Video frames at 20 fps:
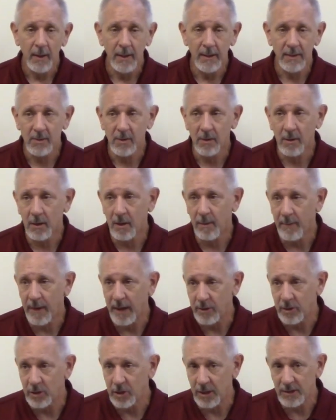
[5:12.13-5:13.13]
is talking
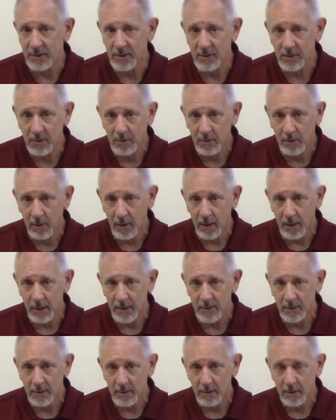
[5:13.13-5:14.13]
about Jesus
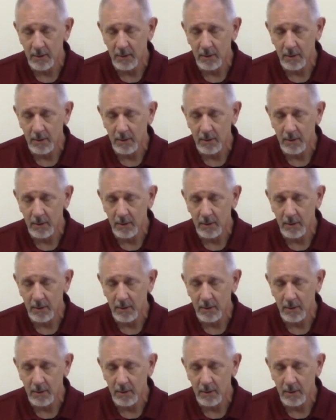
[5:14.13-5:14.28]
Christ.